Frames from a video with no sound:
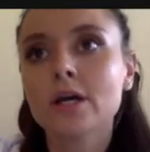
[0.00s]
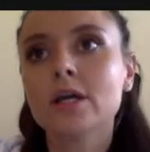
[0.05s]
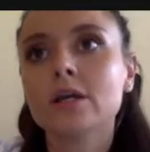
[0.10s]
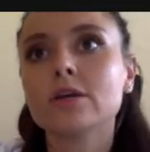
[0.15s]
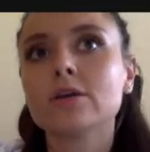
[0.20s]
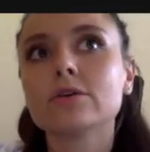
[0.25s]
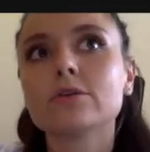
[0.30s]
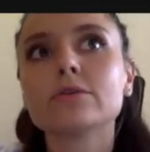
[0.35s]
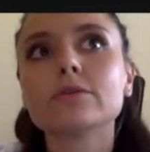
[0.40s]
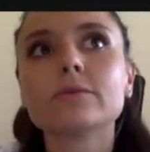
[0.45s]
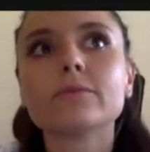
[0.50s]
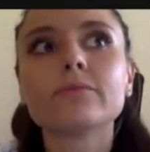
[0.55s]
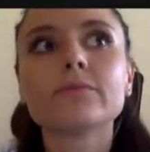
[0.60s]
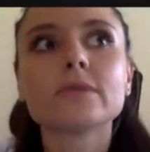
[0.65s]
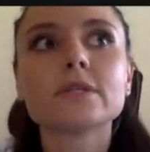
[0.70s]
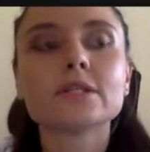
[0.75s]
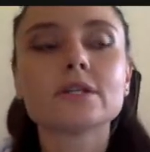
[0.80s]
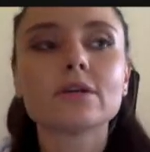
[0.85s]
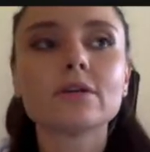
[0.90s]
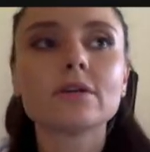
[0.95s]
You
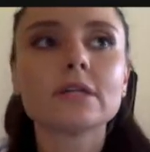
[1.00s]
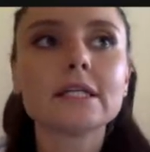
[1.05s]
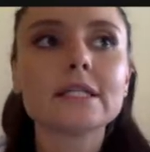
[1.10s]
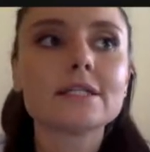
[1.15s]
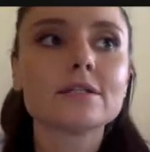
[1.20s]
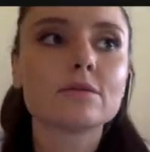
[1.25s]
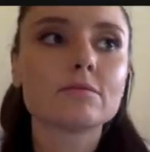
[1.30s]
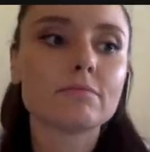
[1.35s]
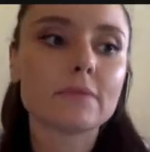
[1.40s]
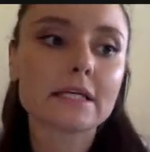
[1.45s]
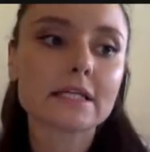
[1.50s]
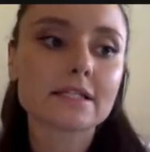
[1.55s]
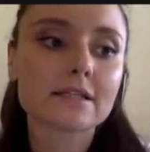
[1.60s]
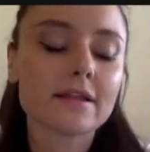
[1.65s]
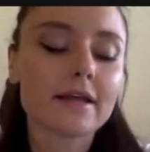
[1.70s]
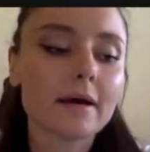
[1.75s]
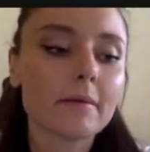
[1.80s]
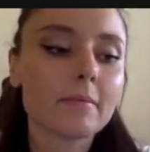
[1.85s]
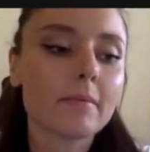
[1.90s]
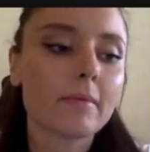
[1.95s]
don't need to mix
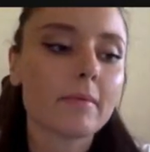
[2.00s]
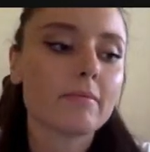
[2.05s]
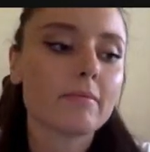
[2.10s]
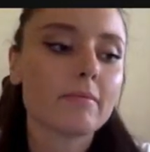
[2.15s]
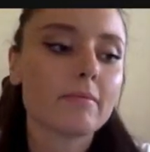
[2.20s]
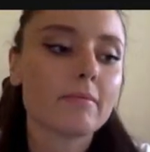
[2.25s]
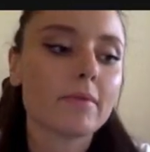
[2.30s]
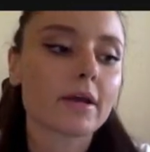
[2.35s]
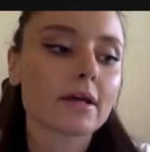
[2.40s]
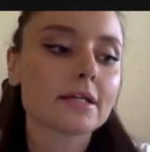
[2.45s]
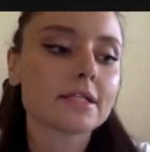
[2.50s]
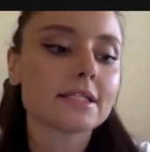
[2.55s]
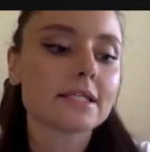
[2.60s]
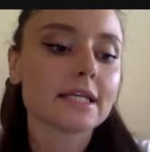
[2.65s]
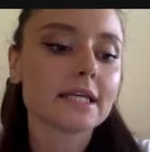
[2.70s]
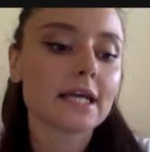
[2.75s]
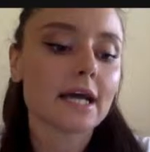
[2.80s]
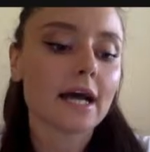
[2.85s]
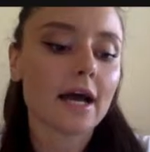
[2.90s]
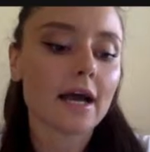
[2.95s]
them because
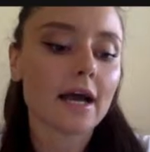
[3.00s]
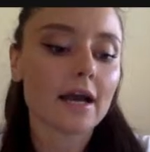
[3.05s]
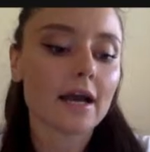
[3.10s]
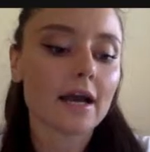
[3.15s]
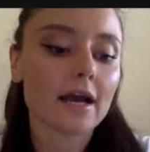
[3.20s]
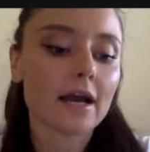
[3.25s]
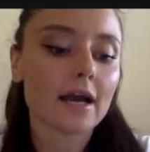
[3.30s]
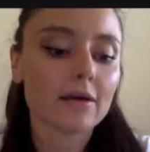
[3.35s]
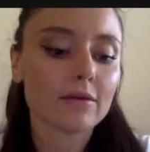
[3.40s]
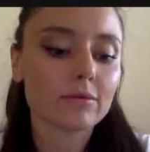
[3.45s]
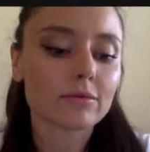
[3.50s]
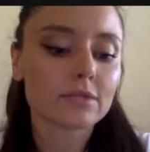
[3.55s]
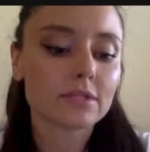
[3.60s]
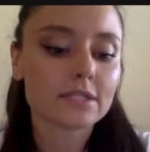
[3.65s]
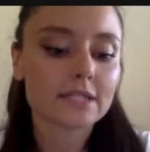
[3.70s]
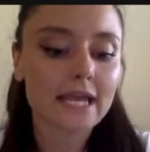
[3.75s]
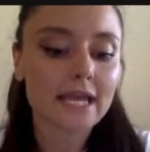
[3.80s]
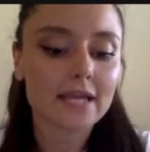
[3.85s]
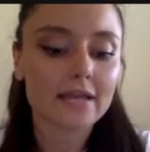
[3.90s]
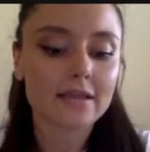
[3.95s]
I would say
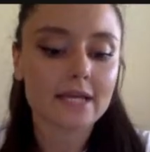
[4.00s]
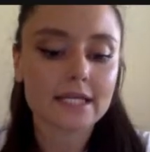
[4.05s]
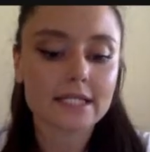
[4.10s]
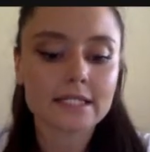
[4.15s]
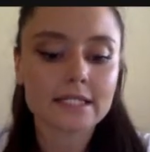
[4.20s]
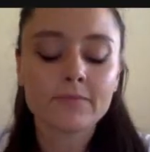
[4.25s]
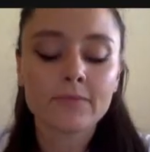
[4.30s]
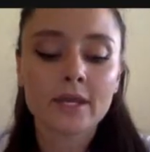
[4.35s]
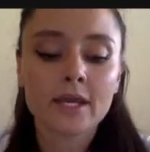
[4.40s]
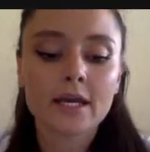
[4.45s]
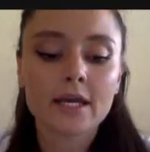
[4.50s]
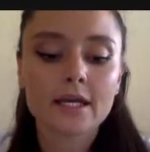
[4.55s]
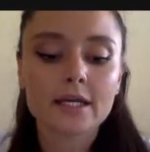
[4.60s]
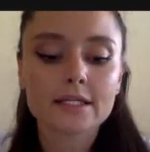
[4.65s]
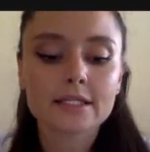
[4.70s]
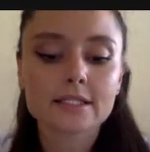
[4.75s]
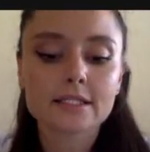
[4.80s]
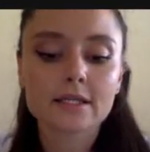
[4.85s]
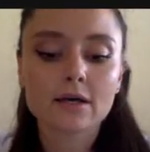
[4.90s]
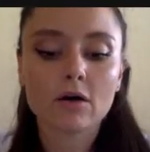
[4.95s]
that
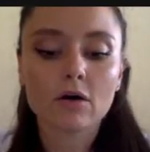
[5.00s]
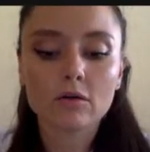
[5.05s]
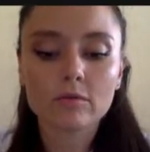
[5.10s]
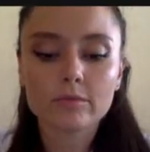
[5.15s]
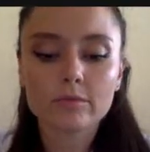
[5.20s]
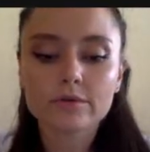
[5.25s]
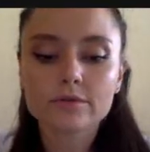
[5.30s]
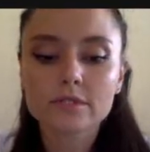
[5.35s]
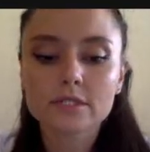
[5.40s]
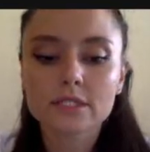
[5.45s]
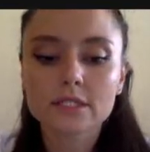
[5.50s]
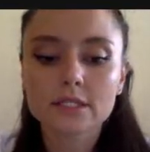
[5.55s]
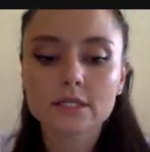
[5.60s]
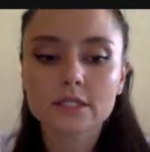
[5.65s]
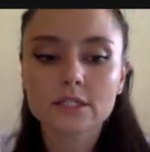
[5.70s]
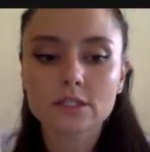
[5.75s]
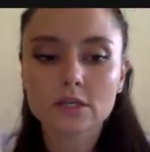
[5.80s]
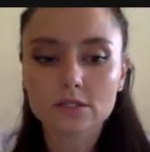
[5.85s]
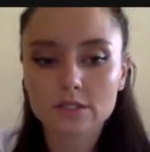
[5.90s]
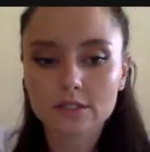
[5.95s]
it's almost
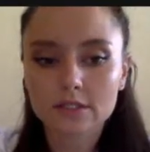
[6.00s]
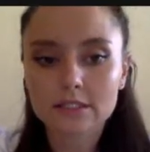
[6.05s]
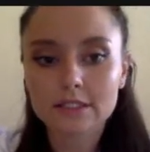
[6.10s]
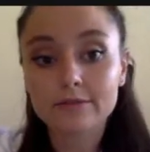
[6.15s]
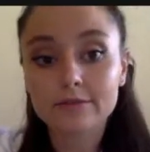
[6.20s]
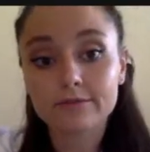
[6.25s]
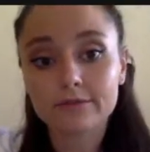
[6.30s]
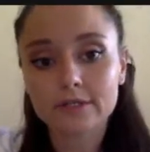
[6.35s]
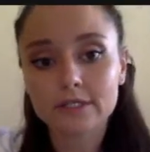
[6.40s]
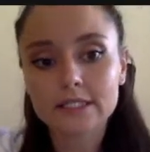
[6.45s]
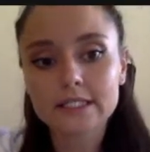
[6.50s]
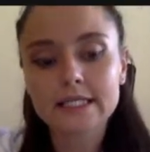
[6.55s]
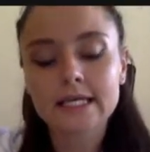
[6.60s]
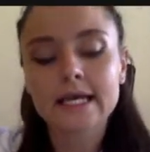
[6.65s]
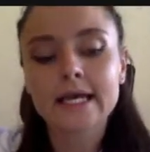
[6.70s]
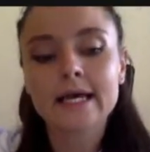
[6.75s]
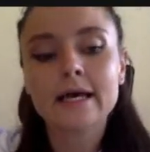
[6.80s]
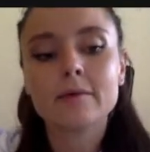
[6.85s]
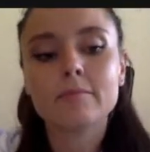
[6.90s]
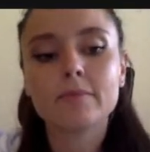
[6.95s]
totally different,
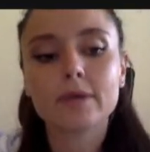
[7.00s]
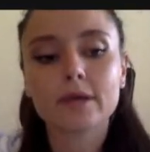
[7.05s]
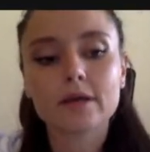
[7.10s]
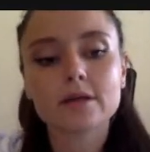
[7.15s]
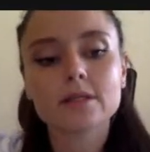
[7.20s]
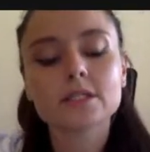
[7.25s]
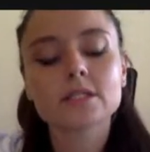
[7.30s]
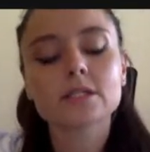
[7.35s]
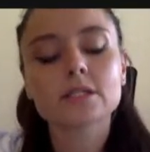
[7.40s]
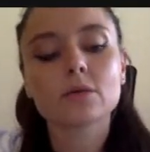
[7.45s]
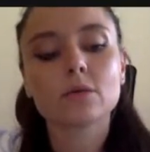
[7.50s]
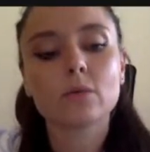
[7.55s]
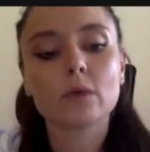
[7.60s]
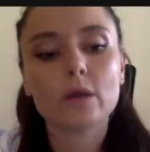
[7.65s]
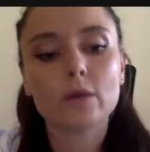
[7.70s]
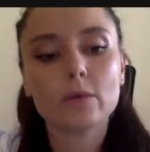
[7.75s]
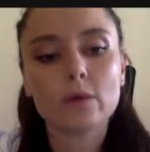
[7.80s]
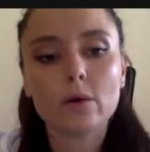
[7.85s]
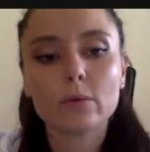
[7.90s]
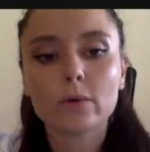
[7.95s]
because
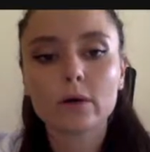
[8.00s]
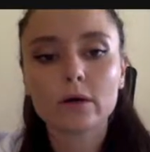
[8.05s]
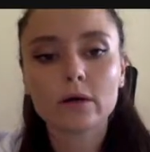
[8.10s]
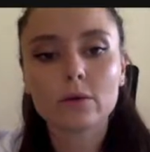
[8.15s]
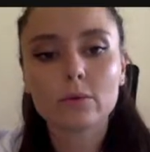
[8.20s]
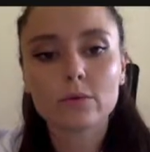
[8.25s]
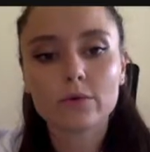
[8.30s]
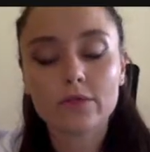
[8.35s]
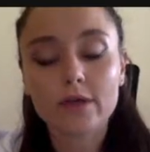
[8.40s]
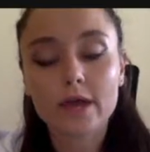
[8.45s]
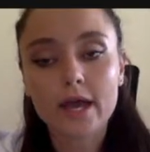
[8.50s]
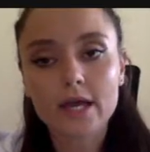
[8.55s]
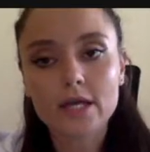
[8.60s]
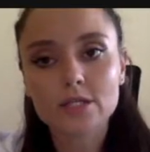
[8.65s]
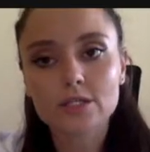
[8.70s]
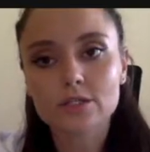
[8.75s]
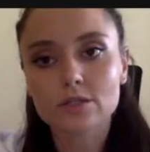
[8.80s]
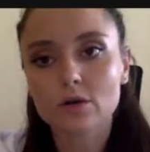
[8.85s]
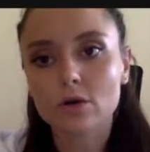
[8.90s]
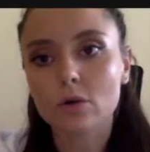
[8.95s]
when we are working with
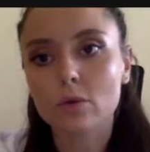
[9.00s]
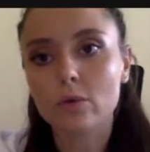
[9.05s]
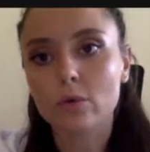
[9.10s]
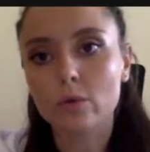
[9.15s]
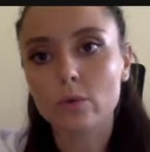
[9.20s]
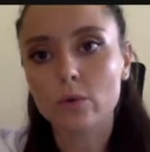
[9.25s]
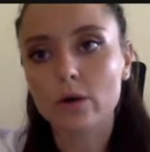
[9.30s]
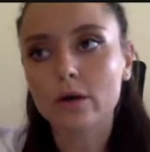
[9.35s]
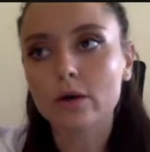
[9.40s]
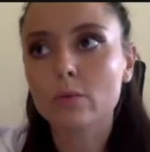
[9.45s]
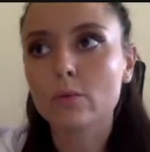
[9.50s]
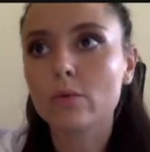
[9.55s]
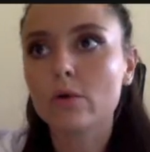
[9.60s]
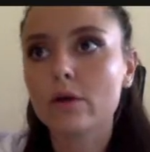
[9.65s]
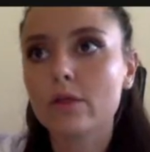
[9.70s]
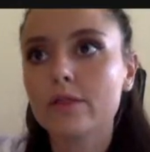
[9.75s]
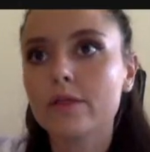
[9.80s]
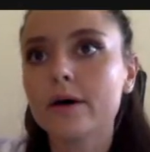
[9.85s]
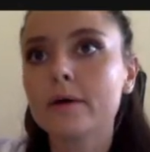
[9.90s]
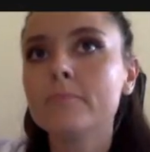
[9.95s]
ASO, we work
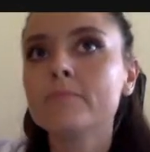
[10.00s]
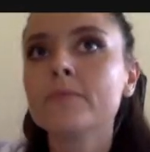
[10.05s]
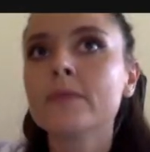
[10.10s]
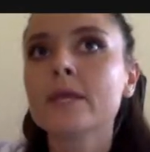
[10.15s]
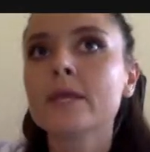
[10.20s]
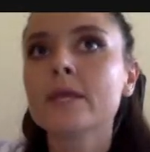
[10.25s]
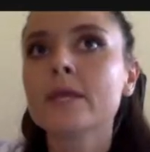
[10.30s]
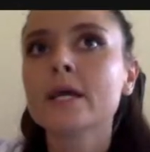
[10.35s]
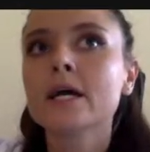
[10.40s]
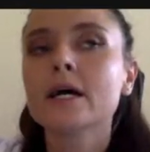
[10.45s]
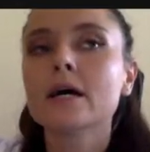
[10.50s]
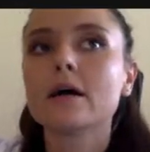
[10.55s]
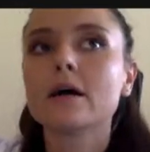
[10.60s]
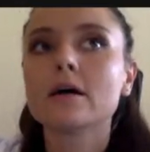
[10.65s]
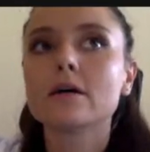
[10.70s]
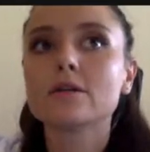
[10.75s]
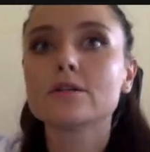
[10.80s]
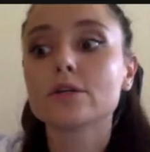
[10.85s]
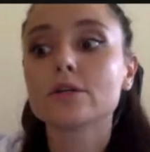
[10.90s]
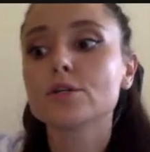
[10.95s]
with the
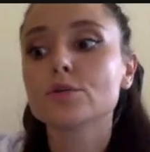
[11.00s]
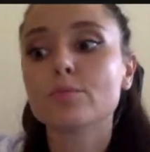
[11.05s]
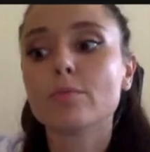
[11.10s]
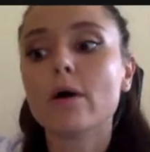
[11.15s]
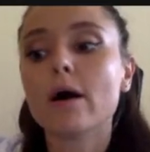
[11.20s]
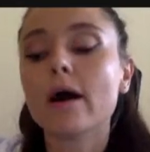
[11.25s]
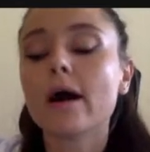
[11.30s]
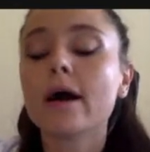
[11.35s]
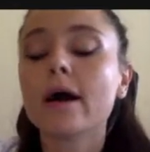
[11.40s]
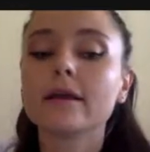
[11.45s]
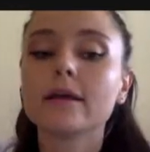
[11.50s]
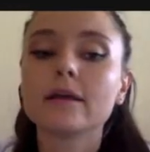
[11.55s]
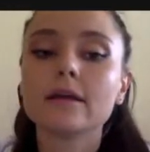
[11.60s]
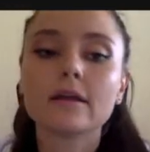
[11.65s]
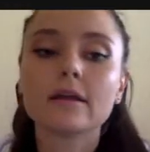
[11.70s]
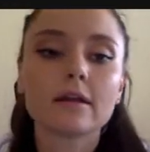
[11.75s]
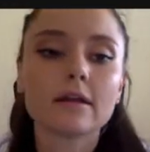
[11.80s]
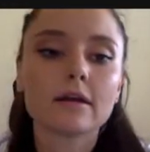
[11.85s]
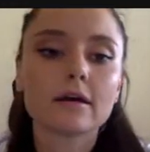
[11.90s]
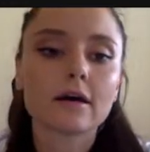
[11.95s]
search bar
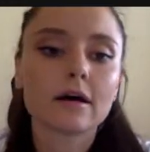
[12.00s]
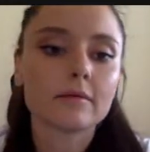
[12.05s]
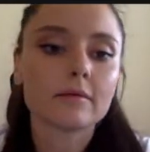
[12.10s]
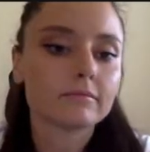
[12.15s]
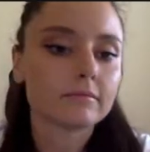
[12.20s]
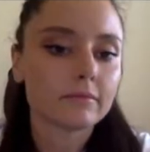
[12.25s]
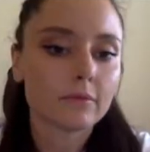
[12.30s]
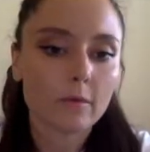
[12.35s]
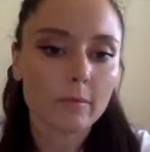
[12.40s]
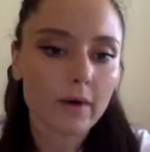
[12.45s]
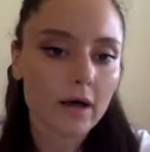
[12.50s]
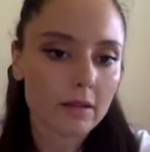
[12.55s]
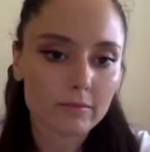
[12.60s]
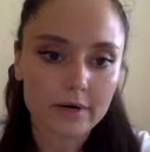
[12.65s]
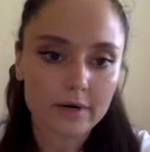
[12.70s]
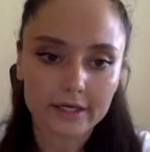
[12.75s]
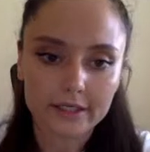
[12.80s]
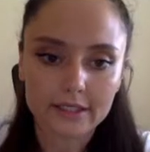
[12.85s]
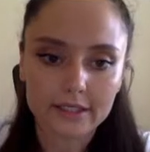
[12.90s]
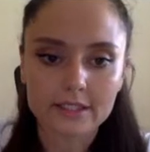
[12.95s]
in mobile
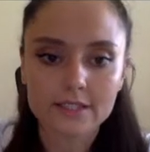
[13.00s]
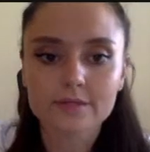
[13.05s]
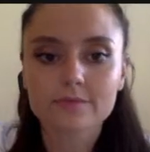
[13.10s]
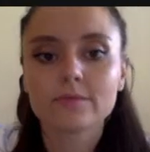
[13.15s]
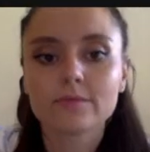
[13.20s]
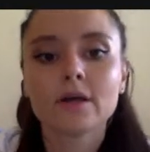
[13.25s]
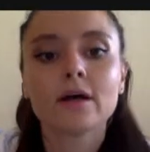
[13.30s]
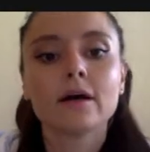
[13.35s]
markets.